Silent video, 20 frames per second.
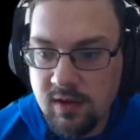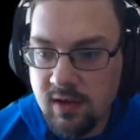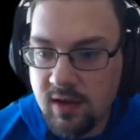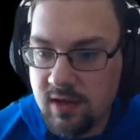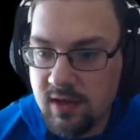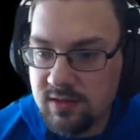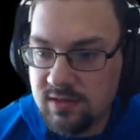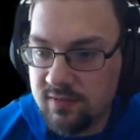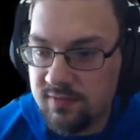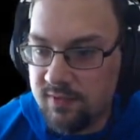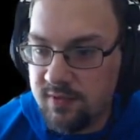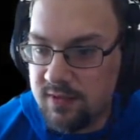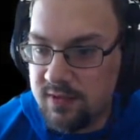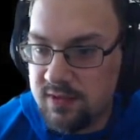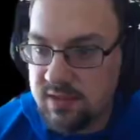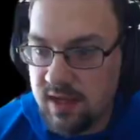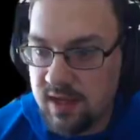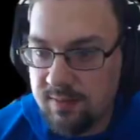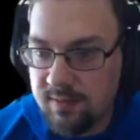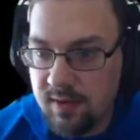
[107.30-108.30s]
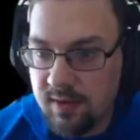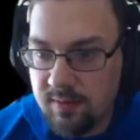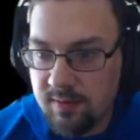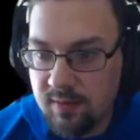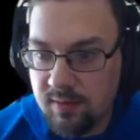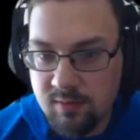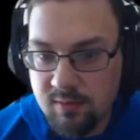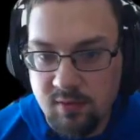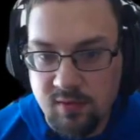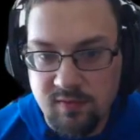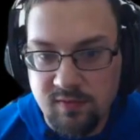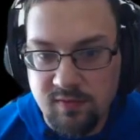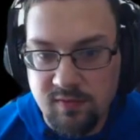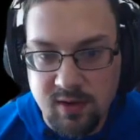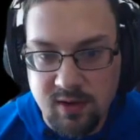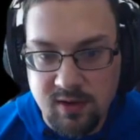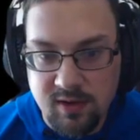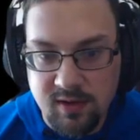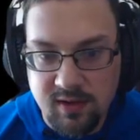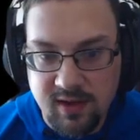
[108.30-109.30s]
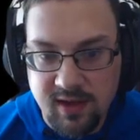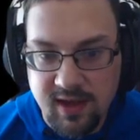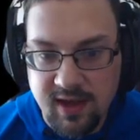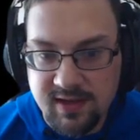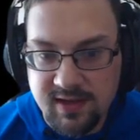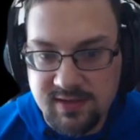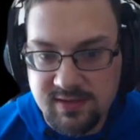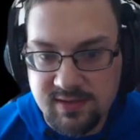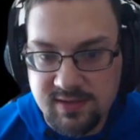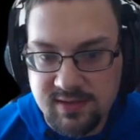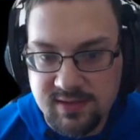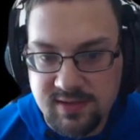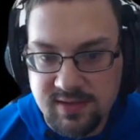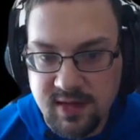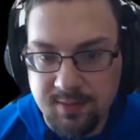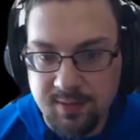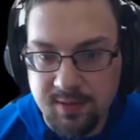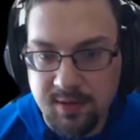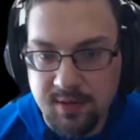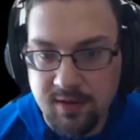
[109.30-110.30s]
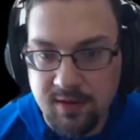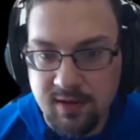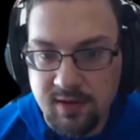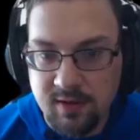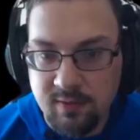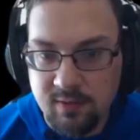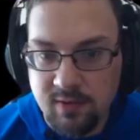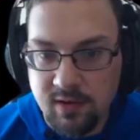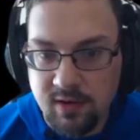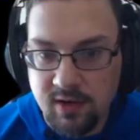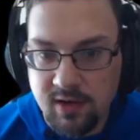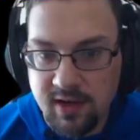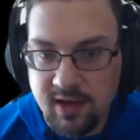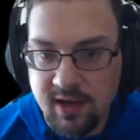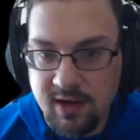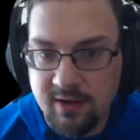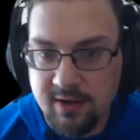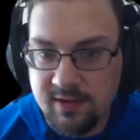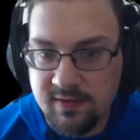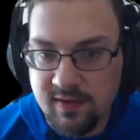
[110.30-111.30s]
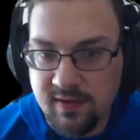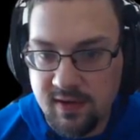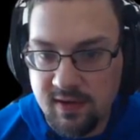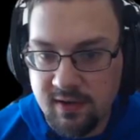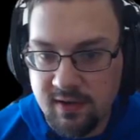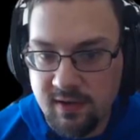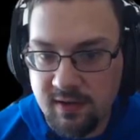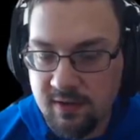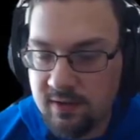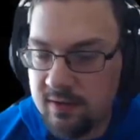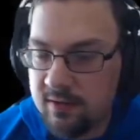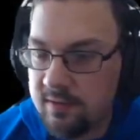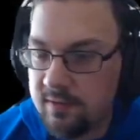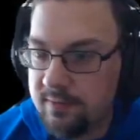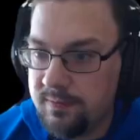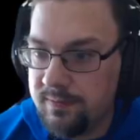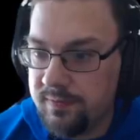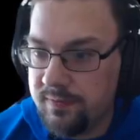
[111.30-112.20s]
So first step, I'm going to move him out of the castle a step here, and we're going to hire a second hero.